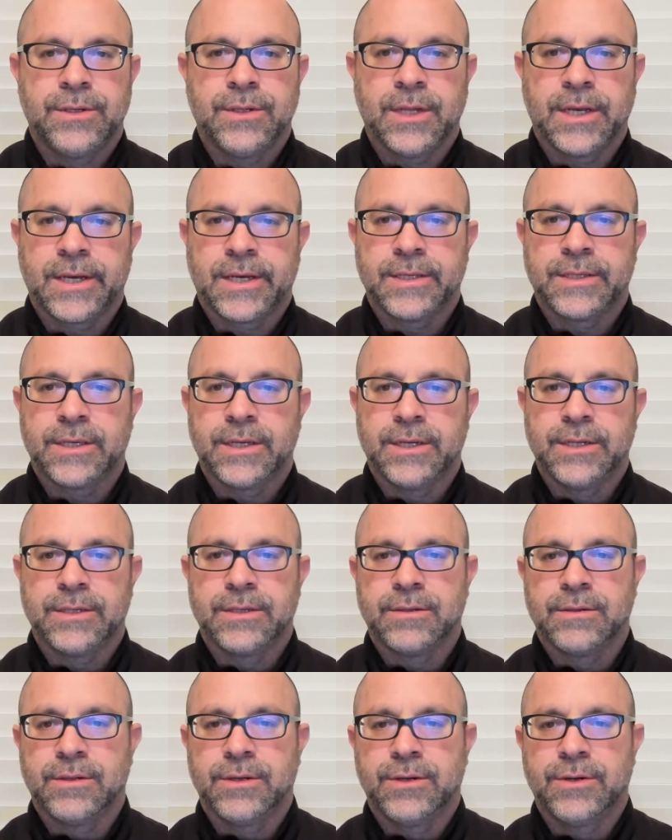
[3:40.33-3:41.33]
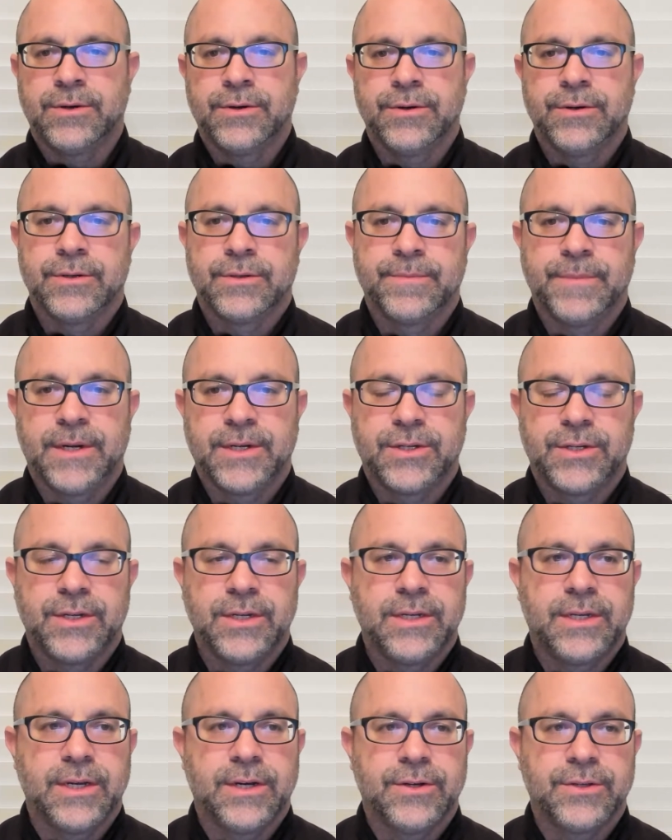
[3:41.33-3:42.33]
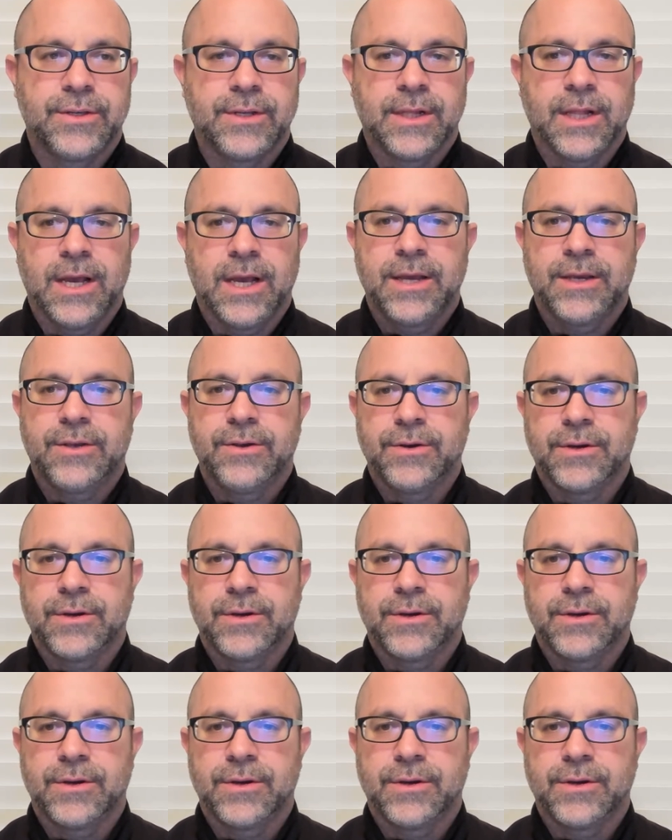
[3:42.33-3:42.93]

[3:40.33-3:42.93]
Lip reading: like I said, as little or as much detail as you like.